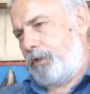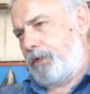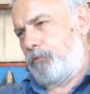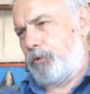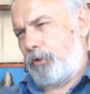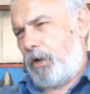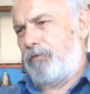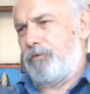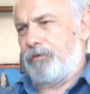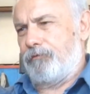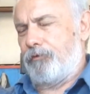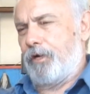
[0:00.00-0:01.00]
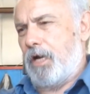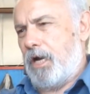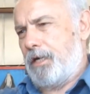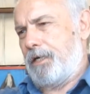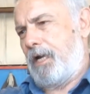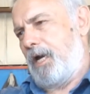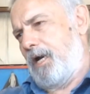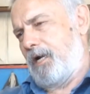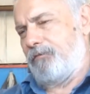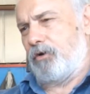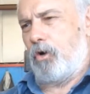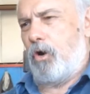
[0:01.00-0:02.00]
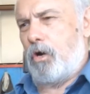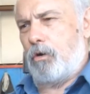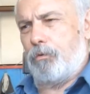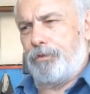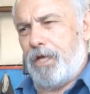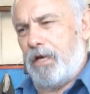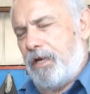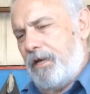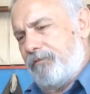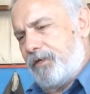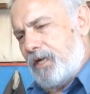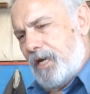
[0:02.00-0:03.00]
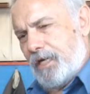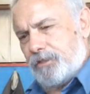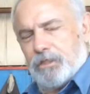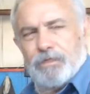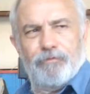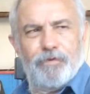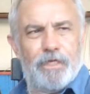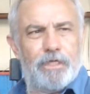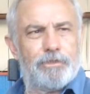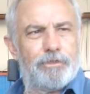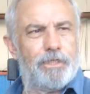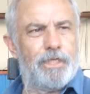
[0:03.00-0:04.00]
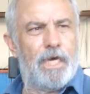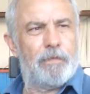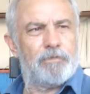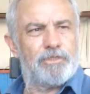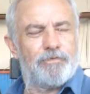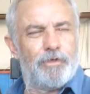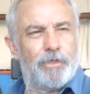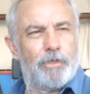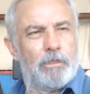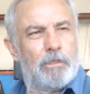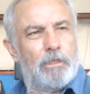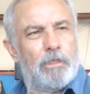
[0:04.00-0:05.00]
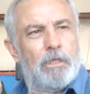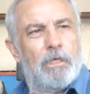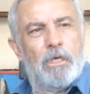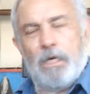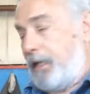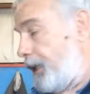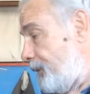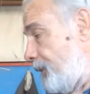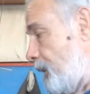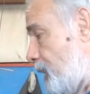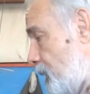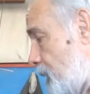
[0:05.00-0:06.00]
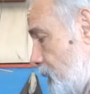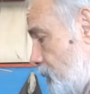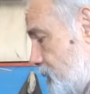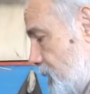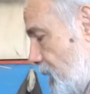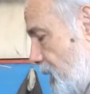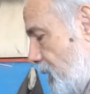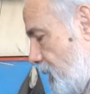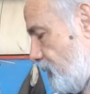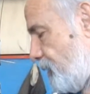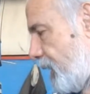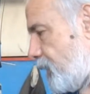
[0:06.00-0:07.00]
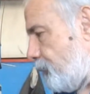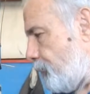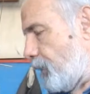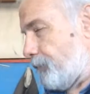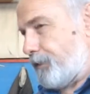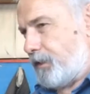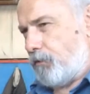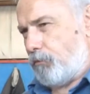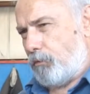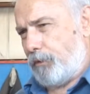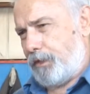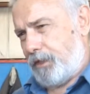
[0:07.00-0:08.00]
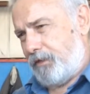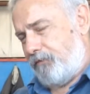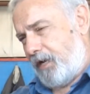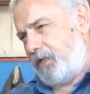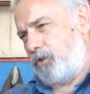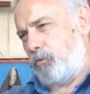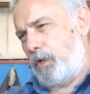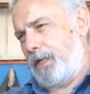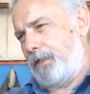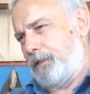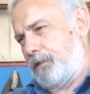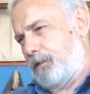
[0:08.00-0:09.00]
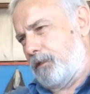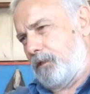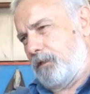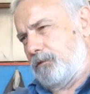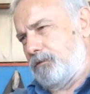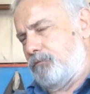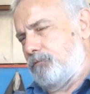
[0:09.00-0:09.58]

we can recover the Freon out of a car without having to actually vent it to the atmosphere. And then it's got another vacuum pump in it where we can evacuate the